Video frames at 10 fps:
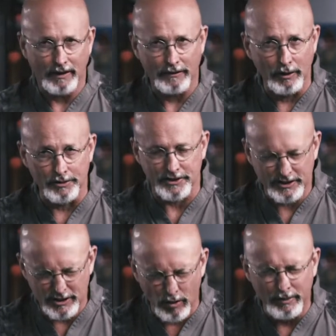there are
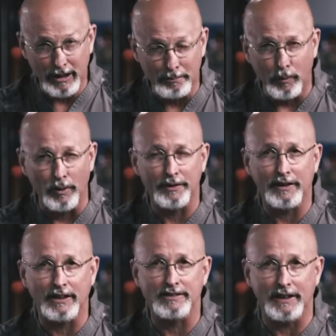so many important
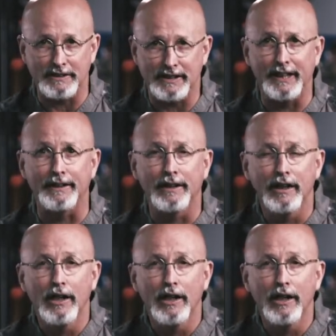things that I said.